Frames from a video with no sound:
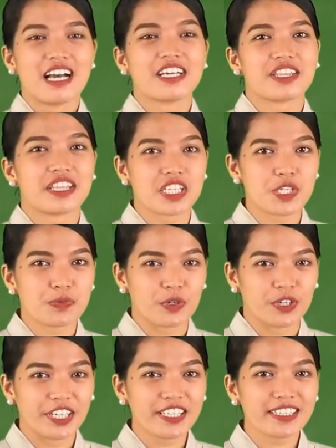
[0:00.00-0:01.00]
At this
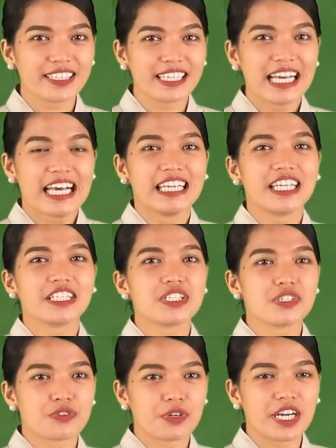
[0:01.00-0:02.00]
point, let
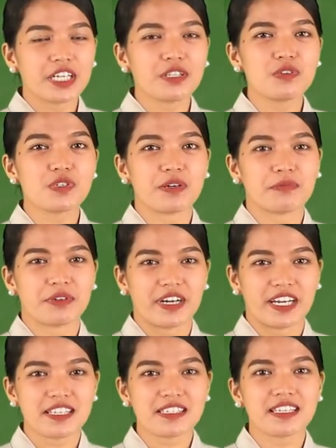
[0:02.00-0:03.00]
us try to
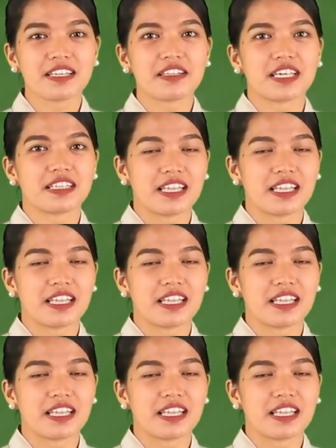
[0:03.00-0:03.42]
summarize the